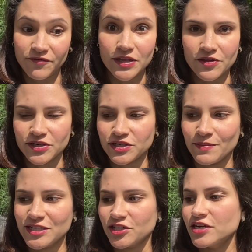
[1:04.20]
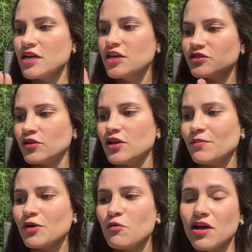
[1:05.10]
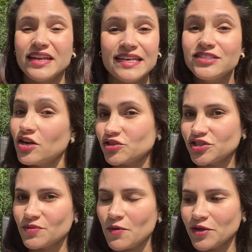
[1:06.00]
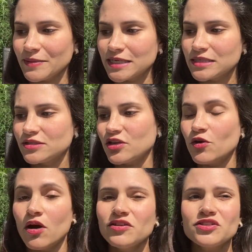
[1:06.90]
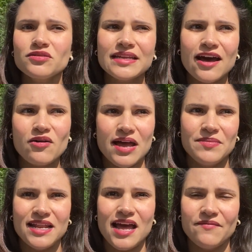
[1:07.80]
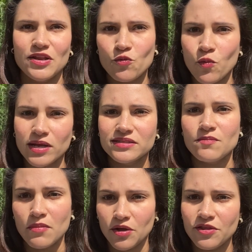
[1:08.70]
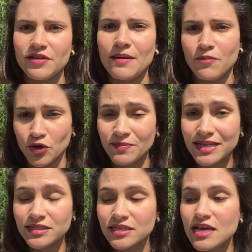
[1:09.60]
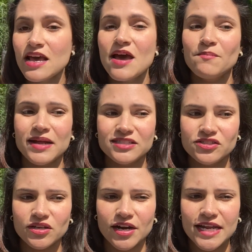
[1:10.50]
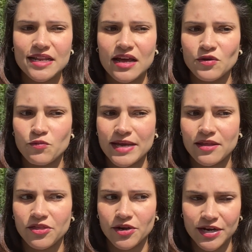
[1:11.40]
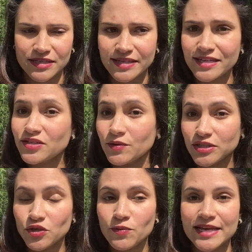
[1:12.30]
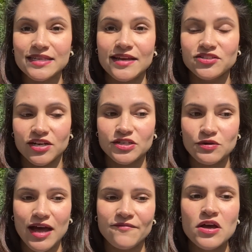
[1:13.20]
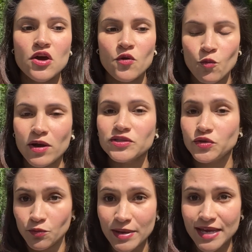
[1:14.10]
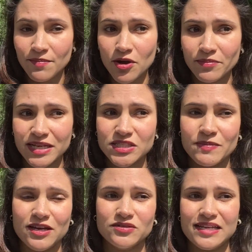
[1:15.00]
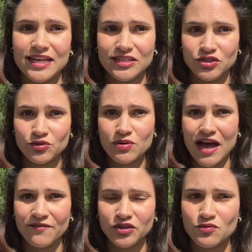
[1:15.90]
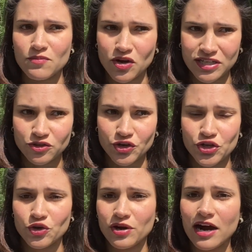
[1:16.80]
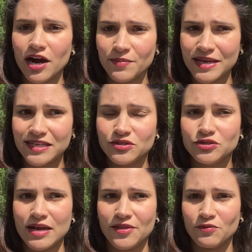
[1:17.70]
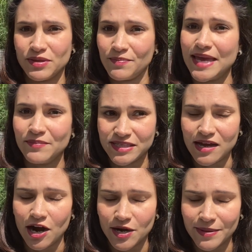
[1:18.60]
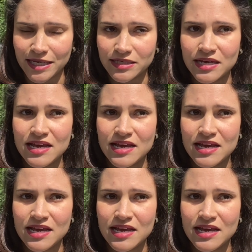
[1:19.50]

the third trimester. So the number one is doctor's appointments. So until now, I've been having once a month appointments, but starting at week 36, so in 2 weeks, I start to have once a week appointments because they do have to monitor your heartbeat together with the baby's heartbeat.